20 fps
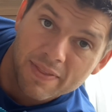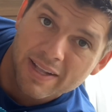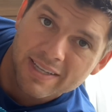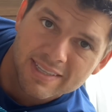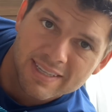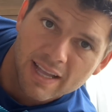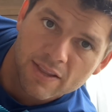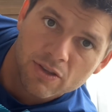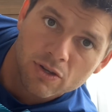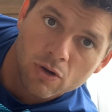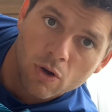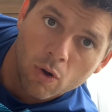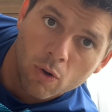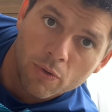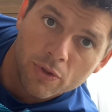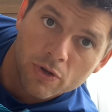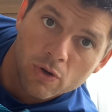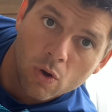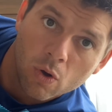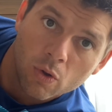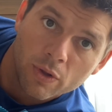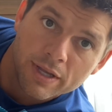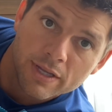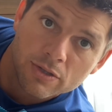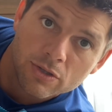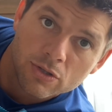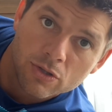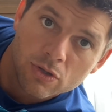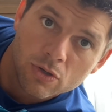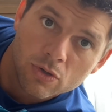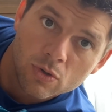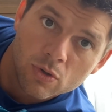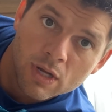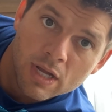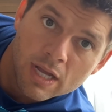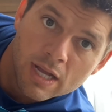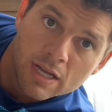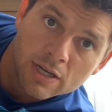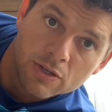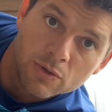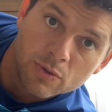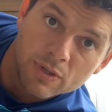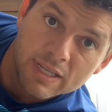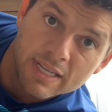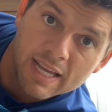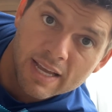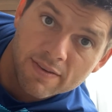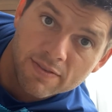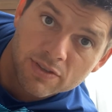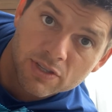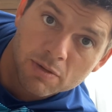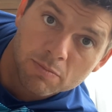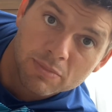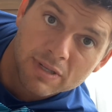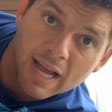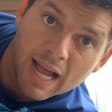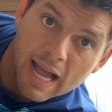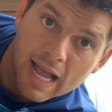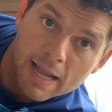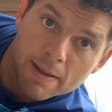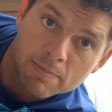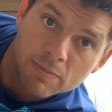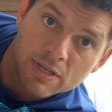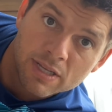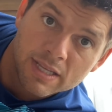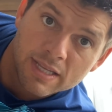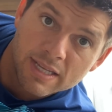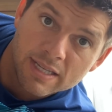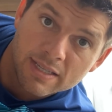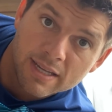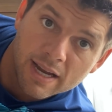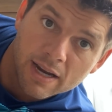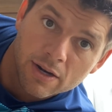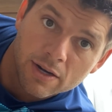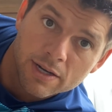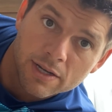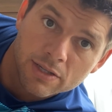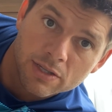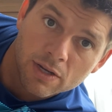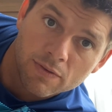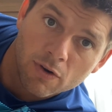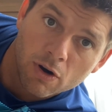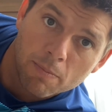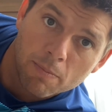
That's not the goal. The goal is to give some time to these areas of our